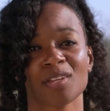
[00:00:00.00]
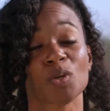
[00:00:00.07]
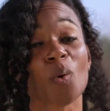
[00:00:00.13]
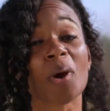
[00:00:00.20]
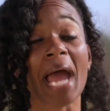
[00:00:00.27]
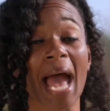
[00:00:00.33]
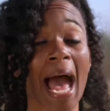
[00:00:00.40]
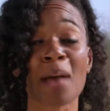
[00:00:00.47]

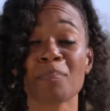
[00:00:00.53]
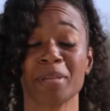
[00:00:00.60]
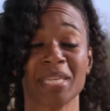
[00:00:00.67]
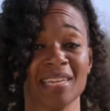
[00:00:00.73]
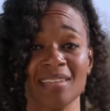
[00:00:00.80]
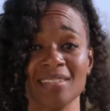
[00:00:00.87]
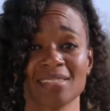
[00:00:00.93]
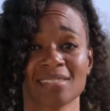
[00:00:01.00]
Your
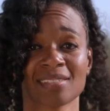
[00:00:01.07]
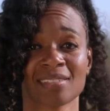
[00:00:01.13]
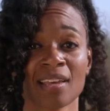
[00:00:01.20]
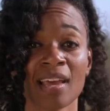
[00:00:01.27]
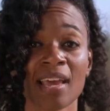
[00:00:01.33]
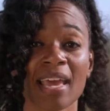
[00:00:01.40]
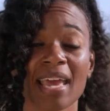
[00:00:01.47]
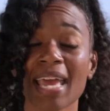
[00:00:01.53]

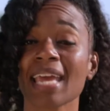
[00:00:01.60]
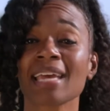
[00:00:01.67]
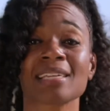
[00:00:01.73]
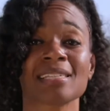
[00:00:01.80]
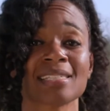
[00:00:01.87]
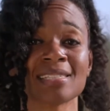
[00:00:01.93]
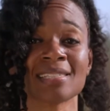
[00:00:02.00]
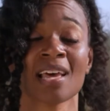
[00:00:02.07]
happiness
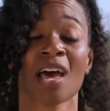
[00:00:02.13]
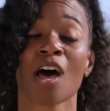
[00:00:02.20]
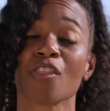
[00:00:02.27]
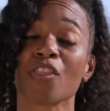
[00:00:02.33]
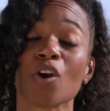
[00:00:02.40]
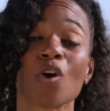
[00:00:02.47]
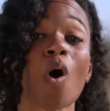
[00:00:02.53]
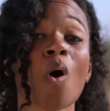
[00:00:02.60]
is
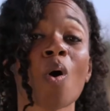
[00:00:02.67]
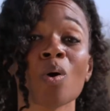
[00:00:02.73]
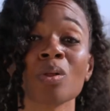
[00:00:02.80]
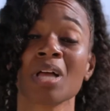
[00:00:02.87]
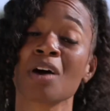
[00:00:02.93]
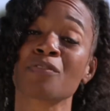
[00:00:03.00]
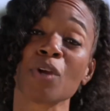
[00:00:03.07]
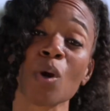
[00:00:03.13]
the
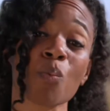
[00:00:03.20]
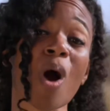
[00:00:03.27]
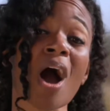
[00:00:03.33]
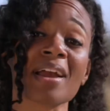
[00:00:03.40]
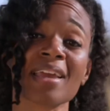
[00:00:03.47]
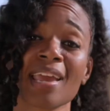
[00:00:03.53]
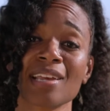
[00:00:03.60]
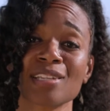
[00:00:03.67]
goal of your
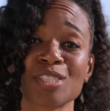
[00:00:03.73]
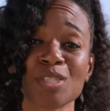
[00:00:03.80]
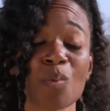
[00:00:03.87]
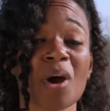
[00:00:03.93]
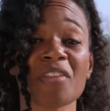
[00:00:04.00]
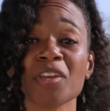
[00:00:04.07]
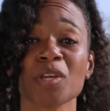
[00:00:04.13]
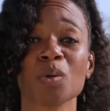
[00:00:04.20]
walking.
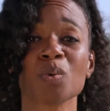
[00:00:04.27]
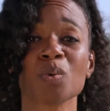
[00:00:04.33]
So whether